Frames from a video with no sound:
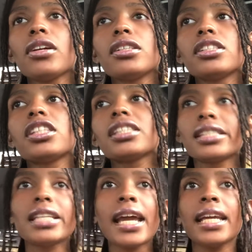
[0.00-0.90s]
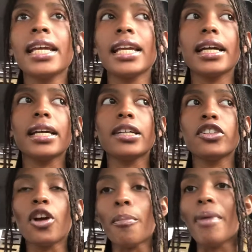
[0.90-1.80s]
sustaining
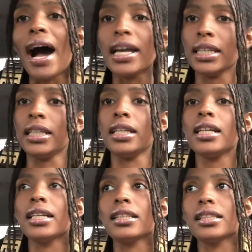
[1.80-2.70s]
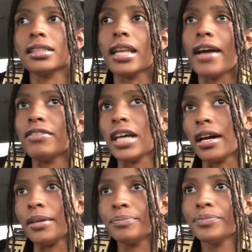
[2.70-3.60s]
your body in this
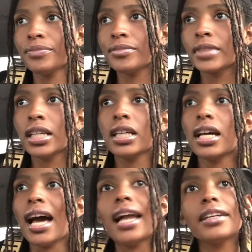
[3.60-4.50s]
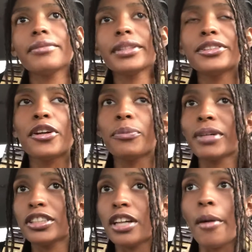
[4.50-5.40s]
lifetime. I didn't really know
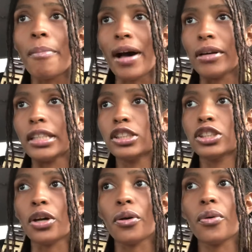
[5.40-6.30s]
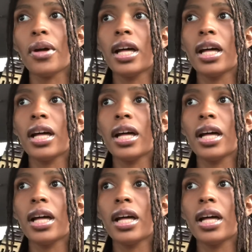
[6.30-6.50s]
much about it. So,